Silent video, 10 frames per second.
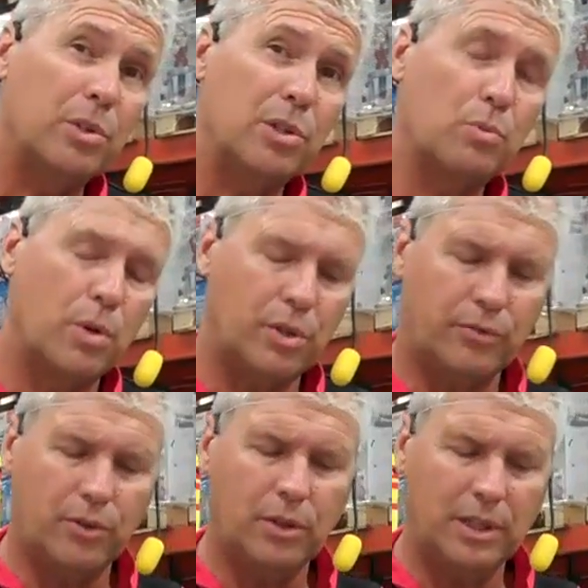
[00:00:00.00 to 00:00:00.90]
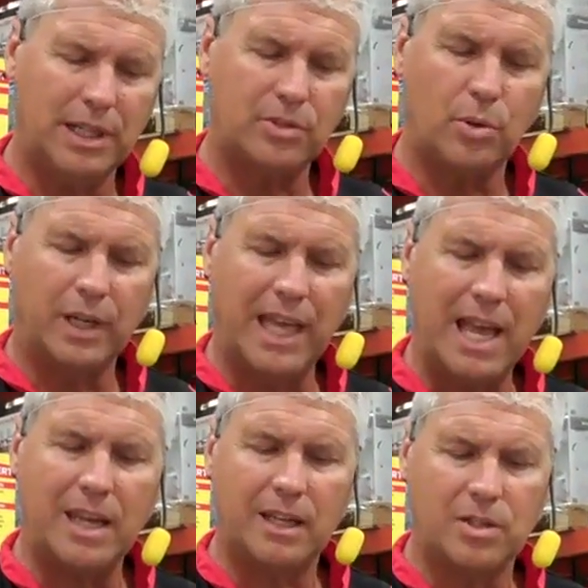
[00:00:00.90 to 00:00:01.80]
which is wonderful. It's
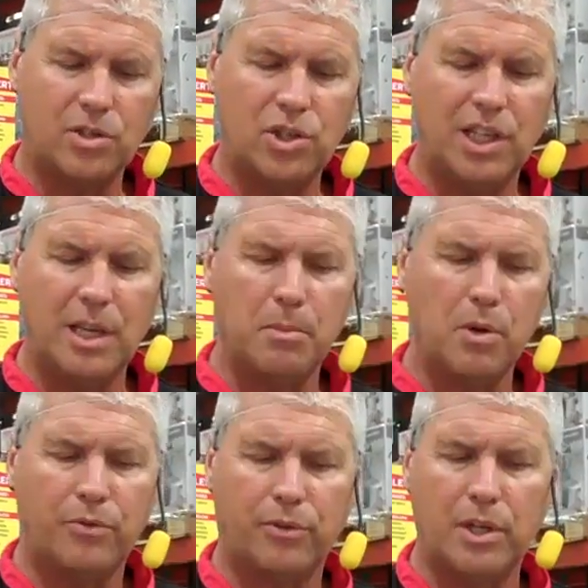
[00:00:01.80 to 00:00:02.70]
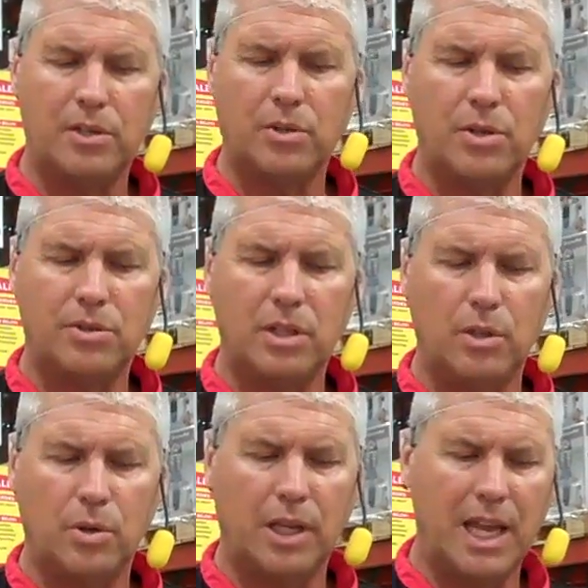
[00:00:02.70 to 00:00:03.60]
organic, it's GMO free, so you see
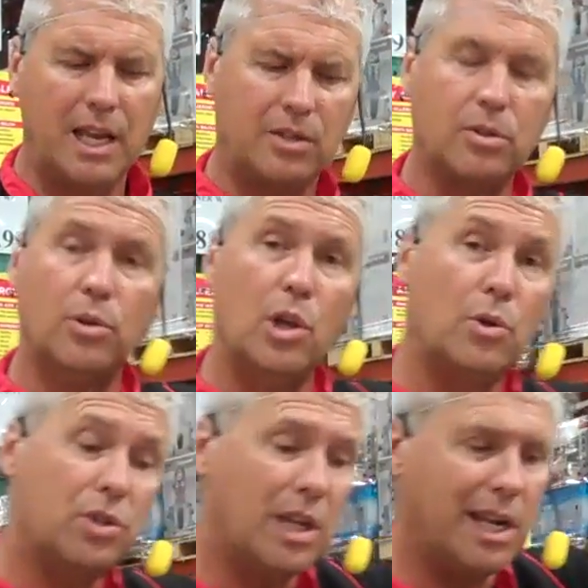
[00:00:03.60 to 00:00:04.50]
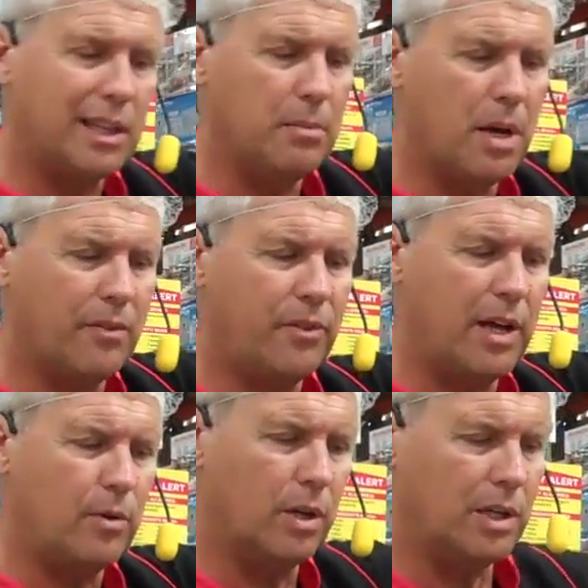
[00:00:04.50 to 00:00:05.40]
the organic, so no genetically
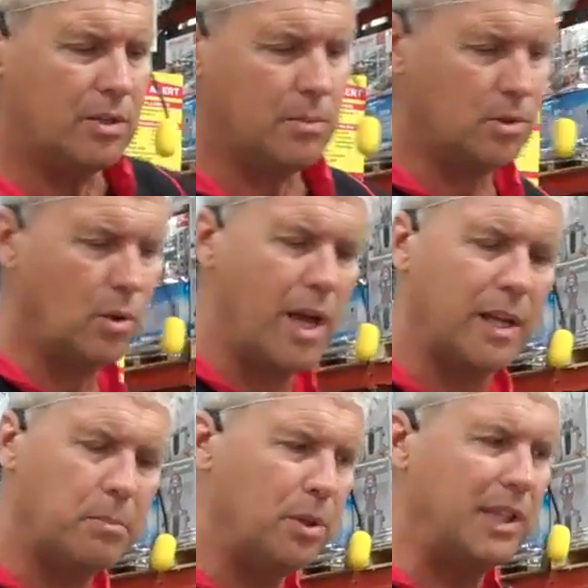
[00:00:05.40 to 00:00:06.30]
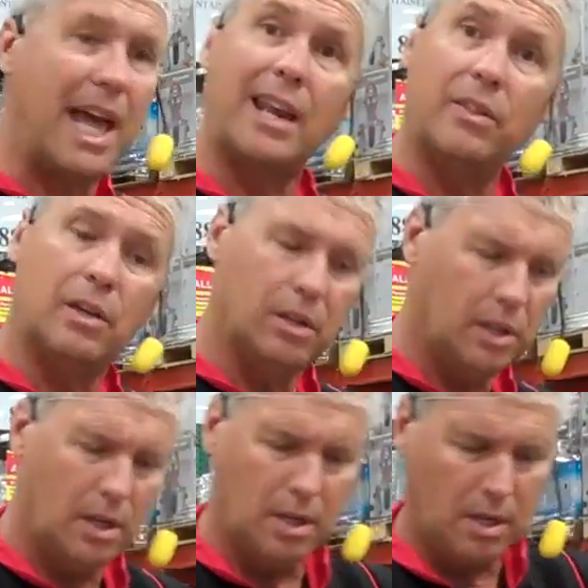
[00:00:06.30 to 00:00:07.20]
modified organisms. So I could put that in there.
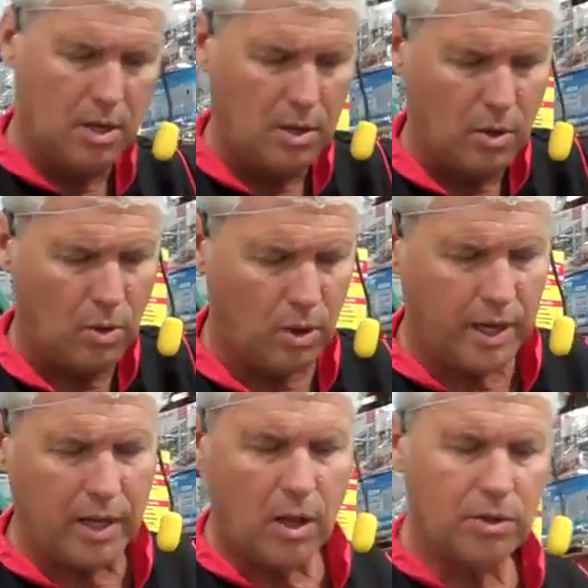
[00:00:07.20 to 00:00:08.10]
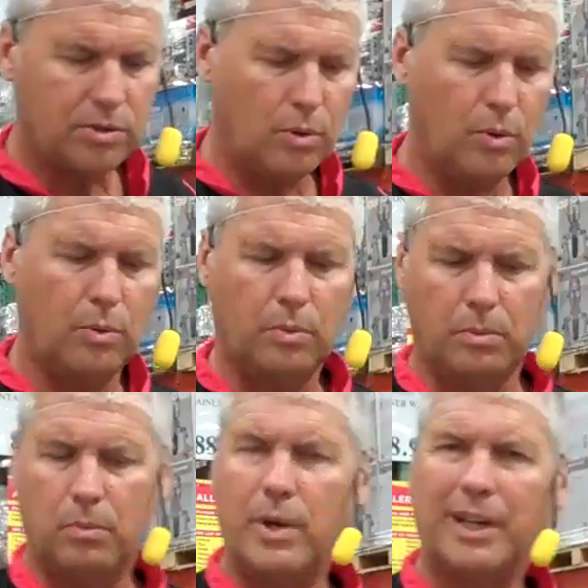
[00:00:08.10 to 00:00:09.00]
Or I also
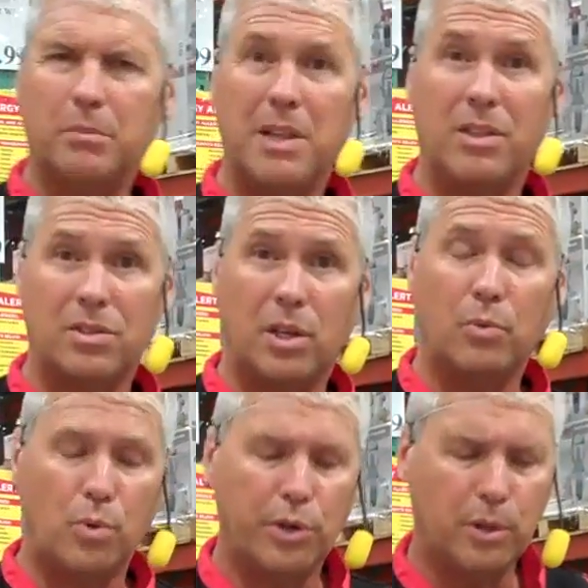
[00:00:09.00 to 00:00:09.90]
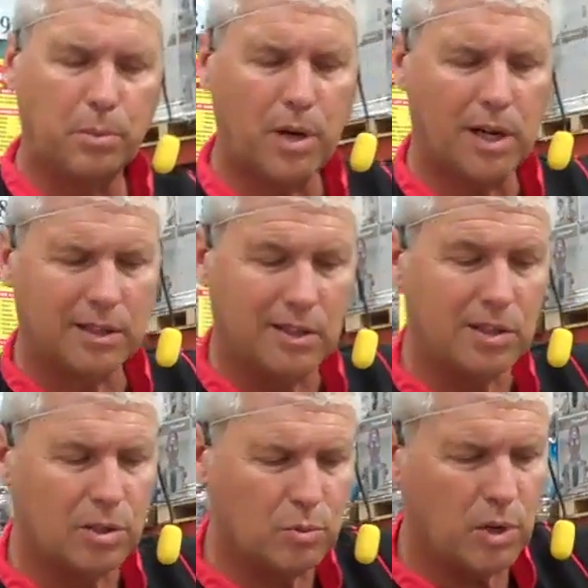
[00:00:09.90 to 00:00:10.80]
recommend the Sun Warrior product, and
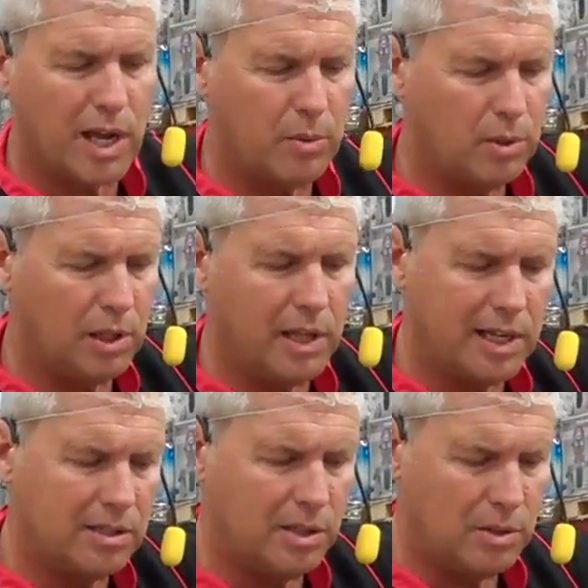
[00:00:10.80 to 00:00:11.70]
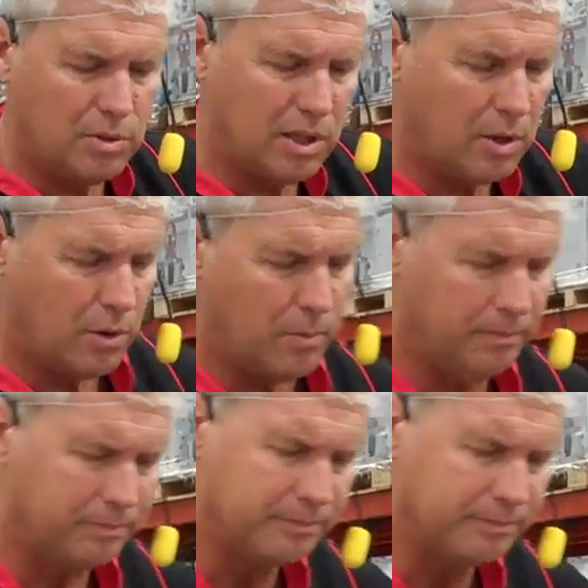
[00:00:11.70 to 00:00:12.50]
this is what I really like to use at home.